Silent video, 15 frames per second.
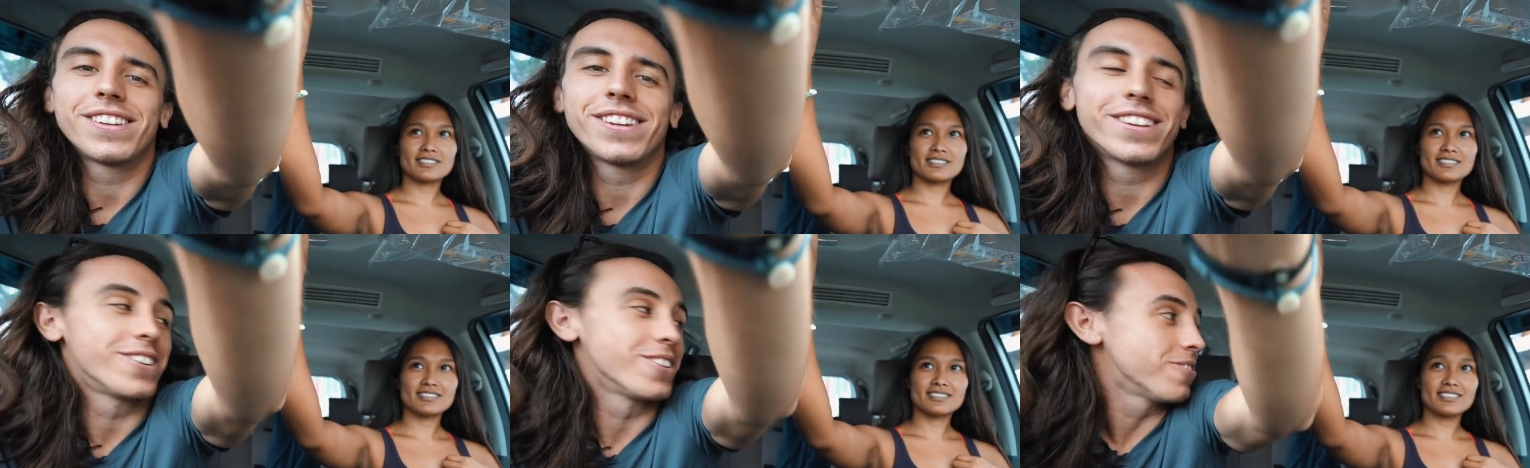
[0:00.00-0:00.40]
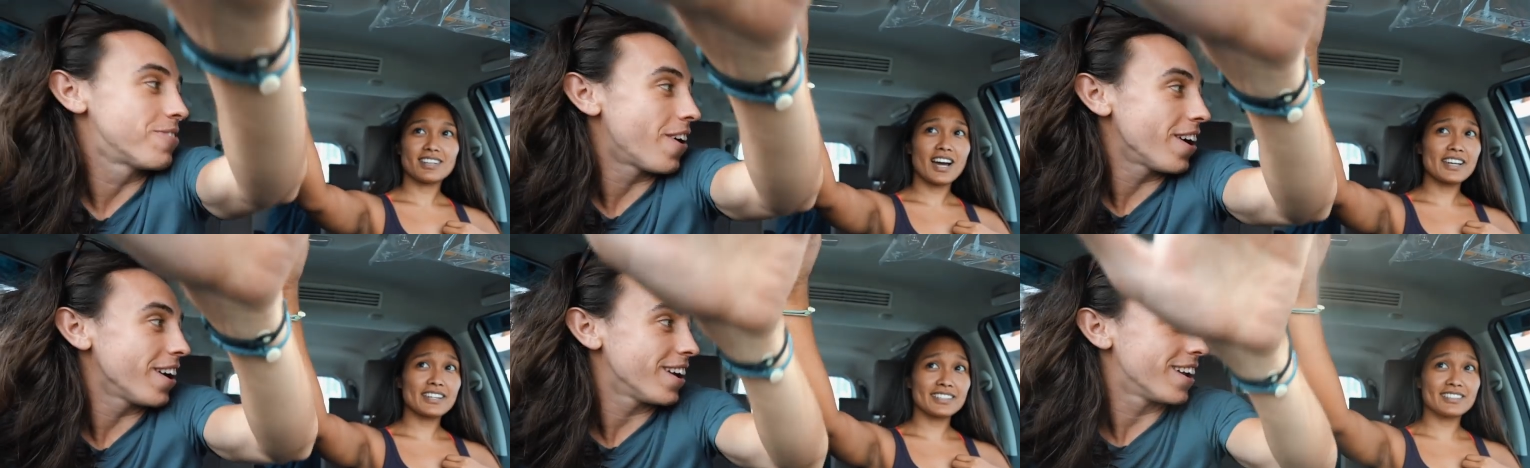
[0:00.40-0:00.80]
Speaker 1: Did you
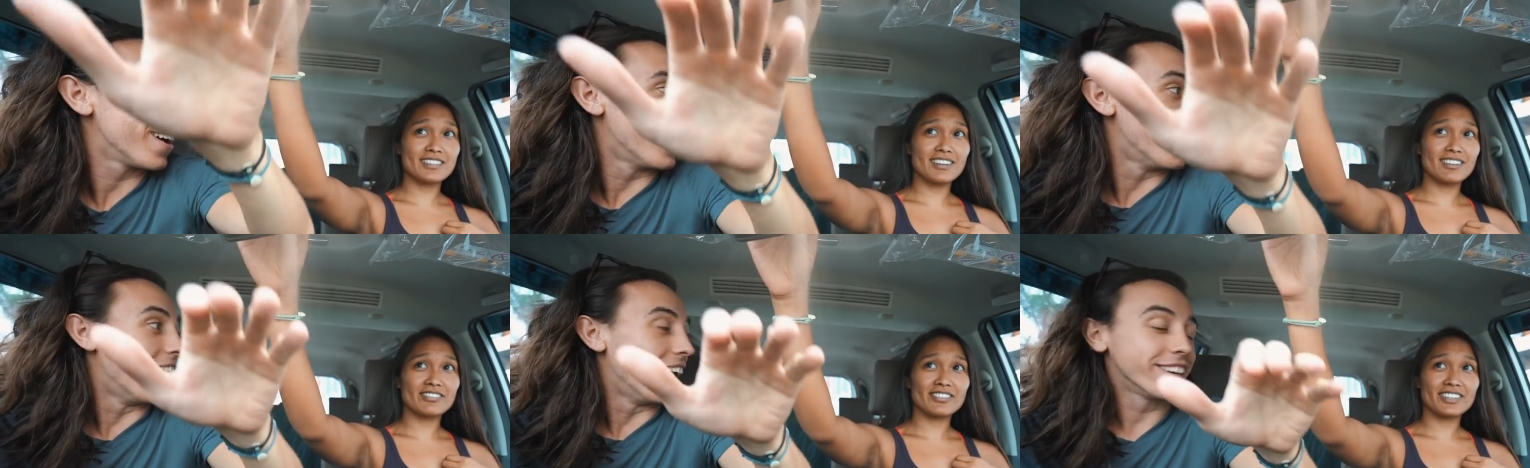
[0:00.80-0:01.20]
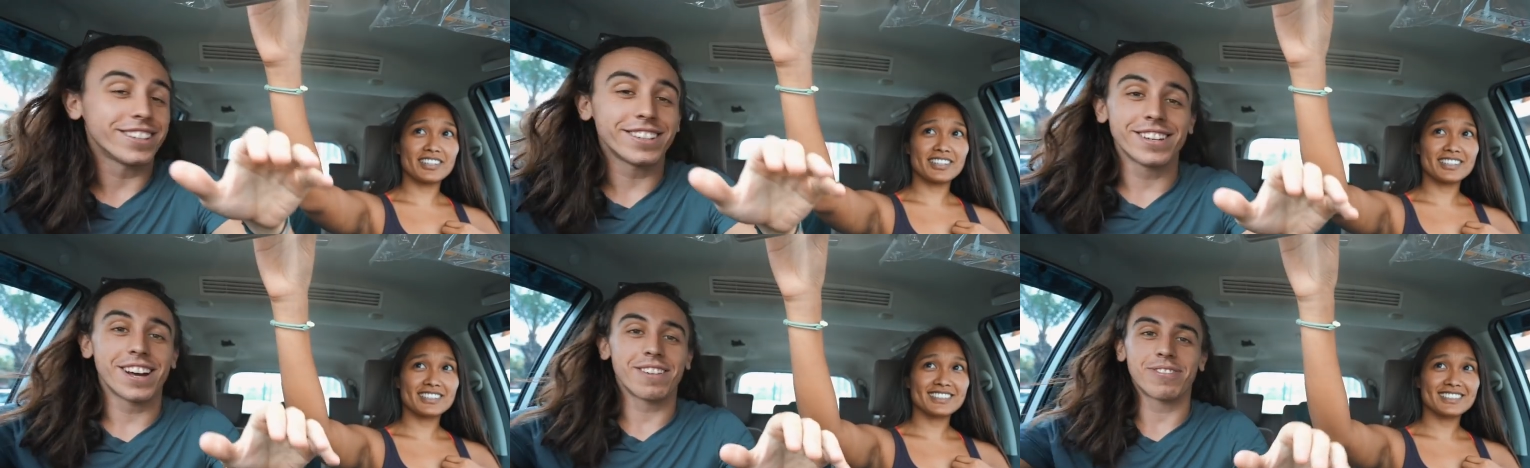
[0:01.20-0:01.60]
fart? I did not fart.
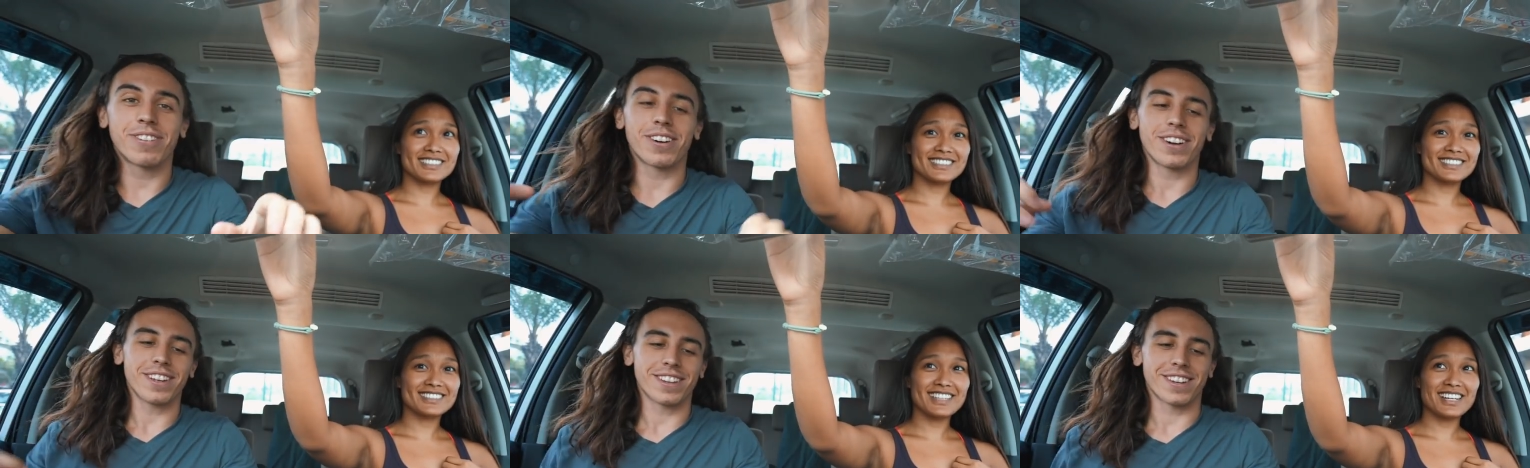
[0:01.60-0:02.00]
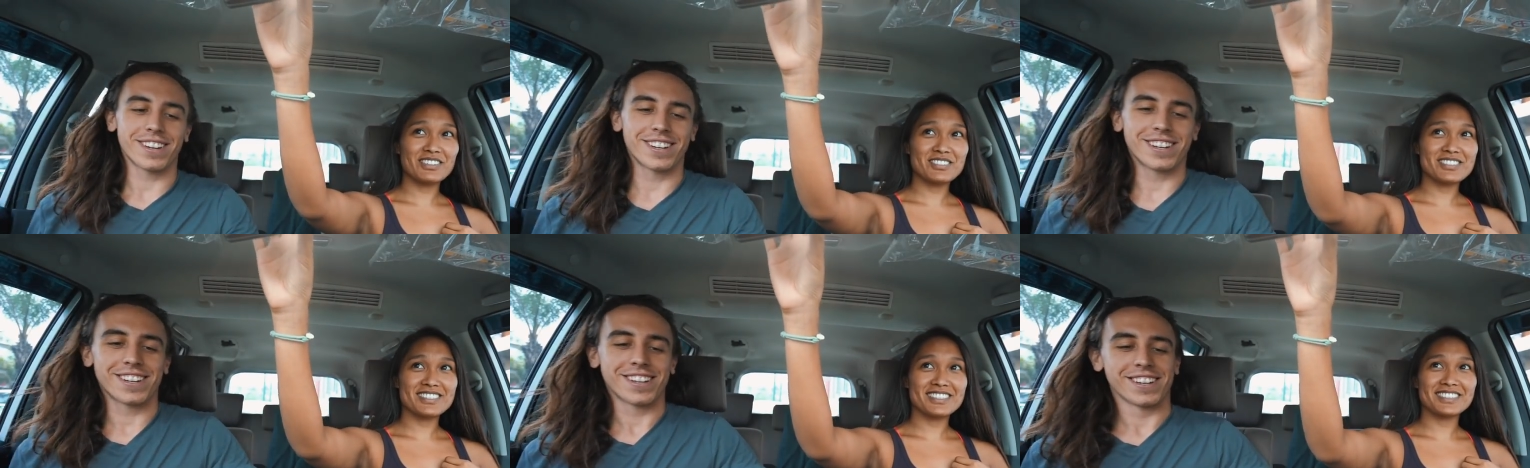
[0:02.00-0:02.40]
I did not fart either.
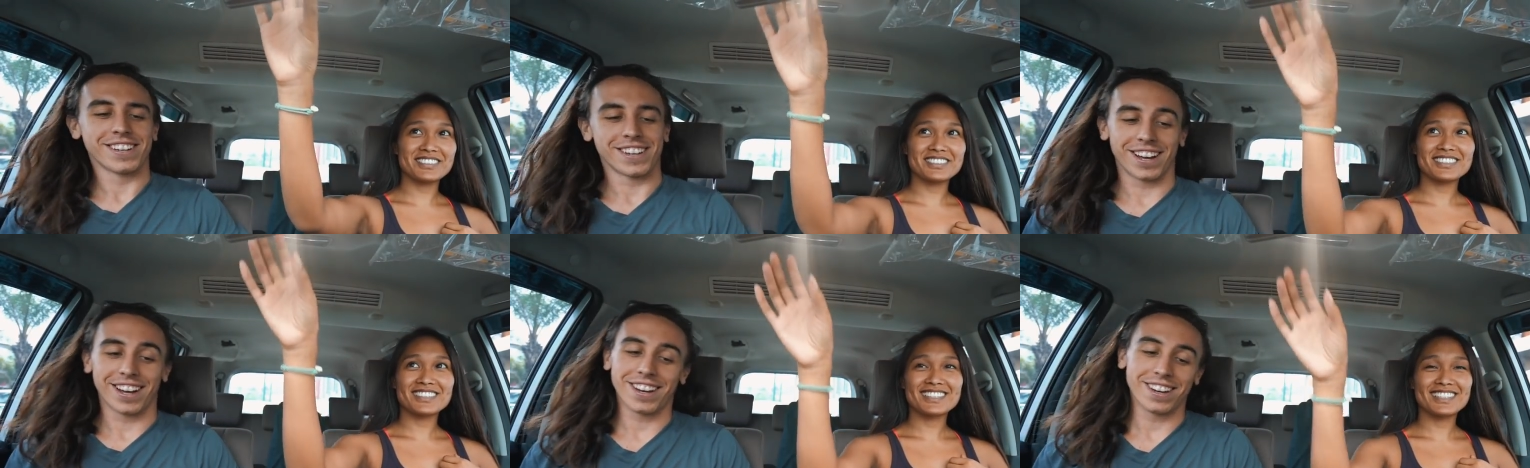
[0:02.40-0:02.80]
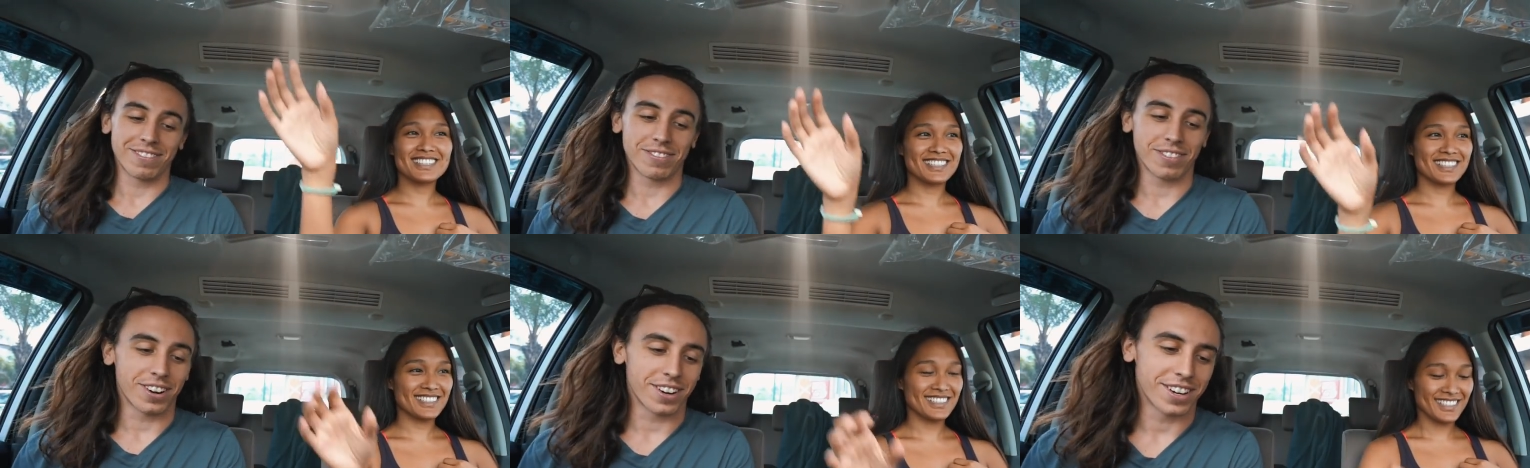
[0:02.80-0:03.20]
That was you. I
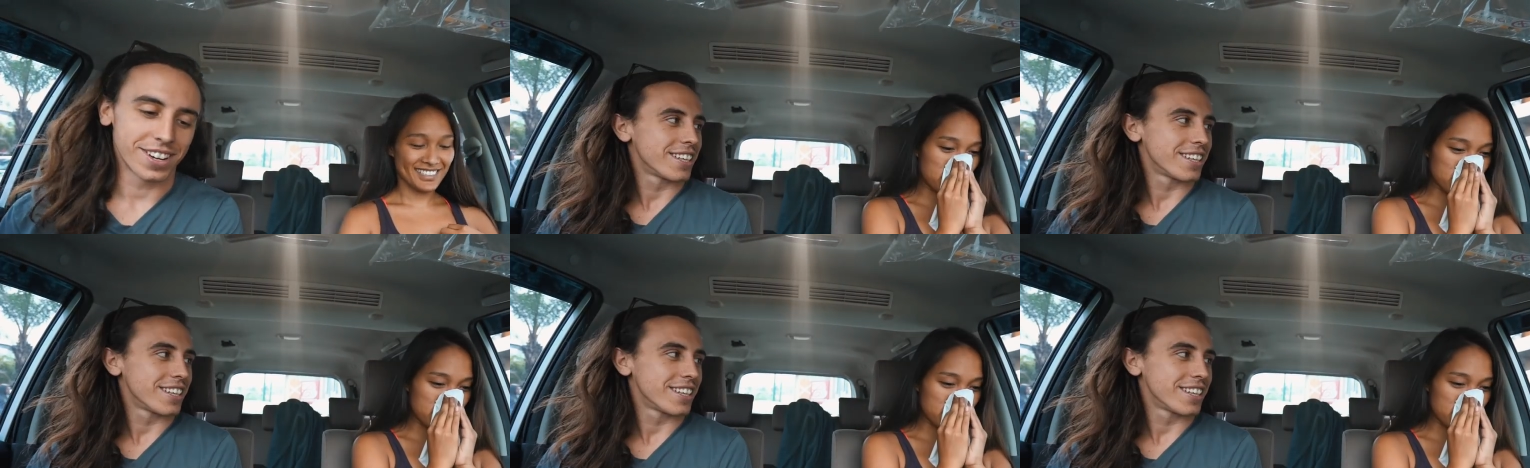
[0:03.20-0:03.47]
didn't fart.